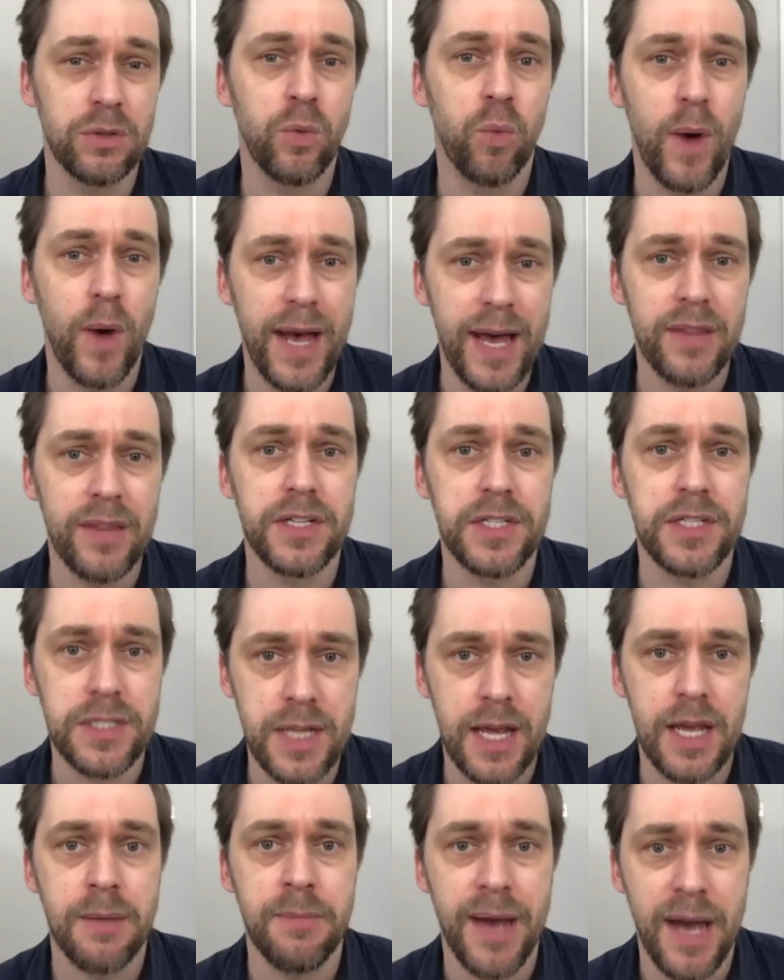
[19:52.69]
wear the
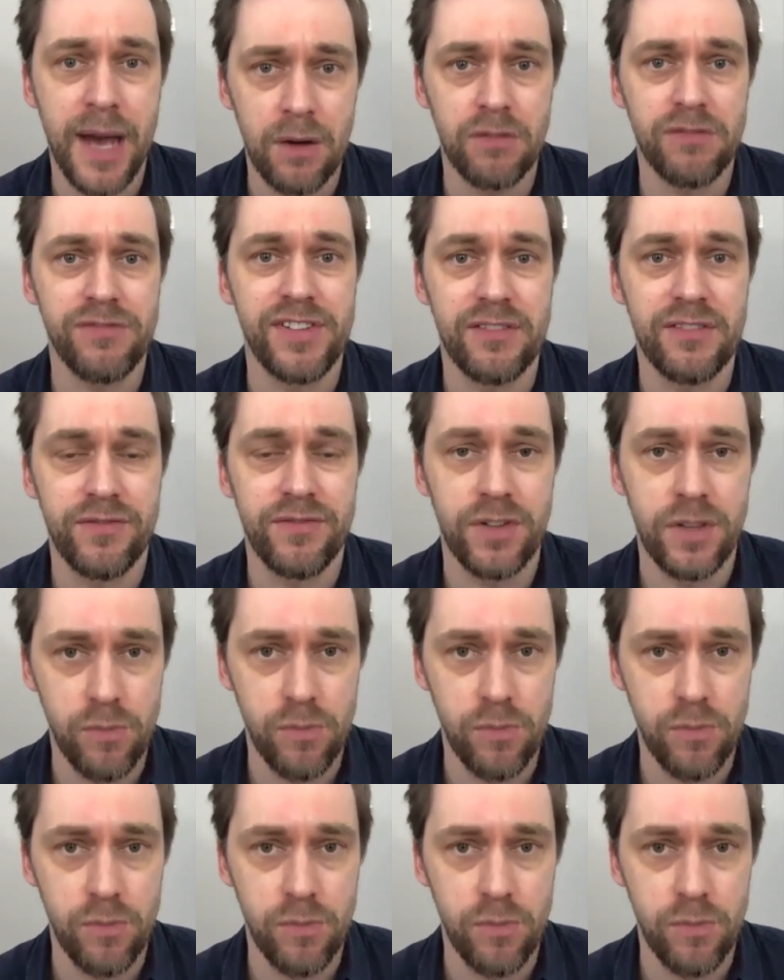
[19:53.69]
same outfit for the